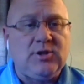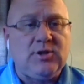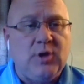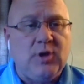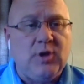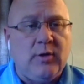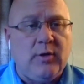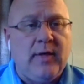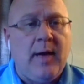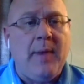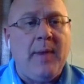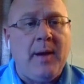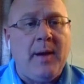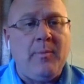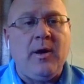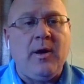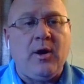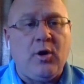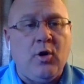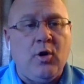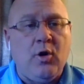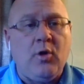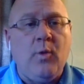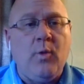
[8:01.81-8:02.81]
So that might be
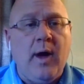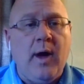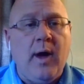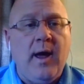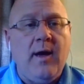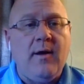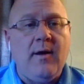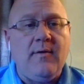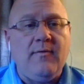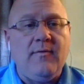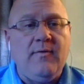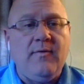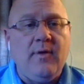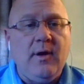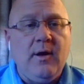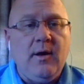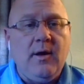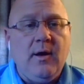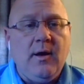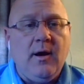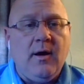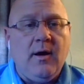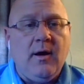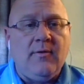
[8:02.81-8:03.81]
a good way
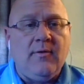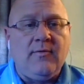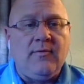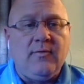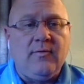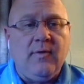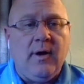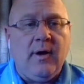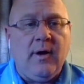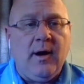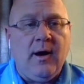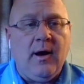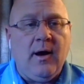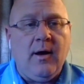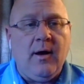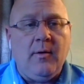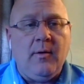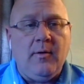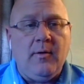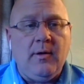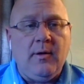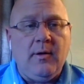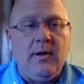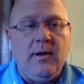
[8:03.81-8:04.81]
of
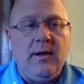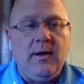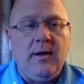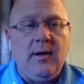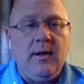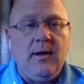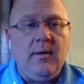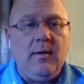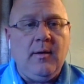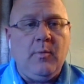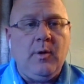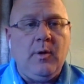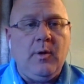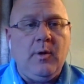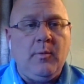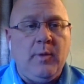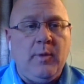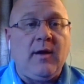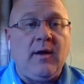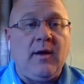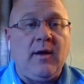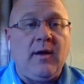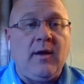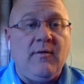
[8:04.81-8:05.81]

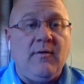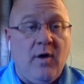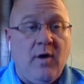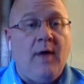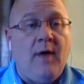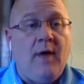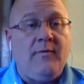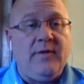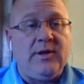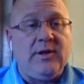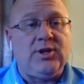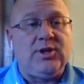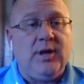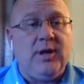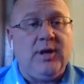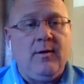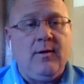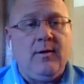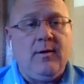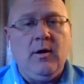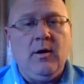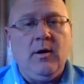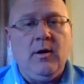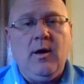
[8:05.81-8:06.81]
being involved this year.
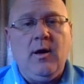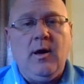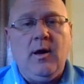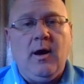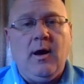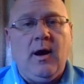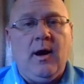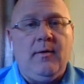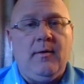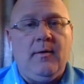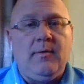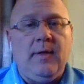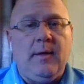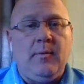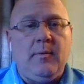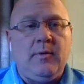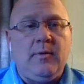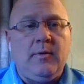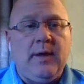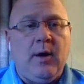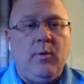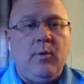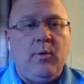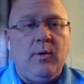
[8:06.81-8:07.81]

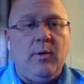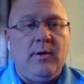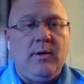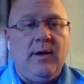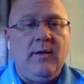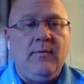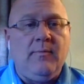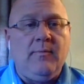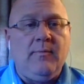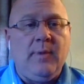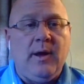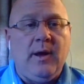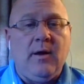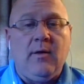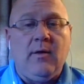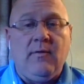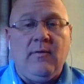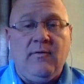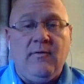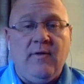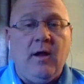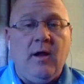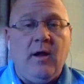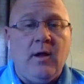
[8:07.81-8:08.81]
That would be a
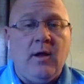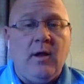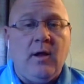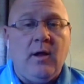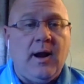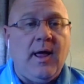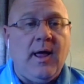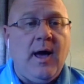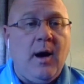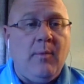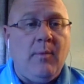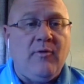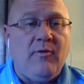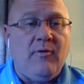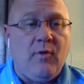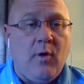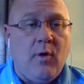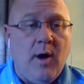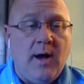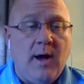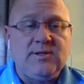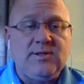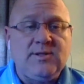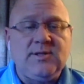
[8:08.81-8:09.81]
lot of help for
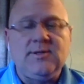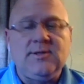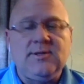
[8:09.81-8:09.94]
us.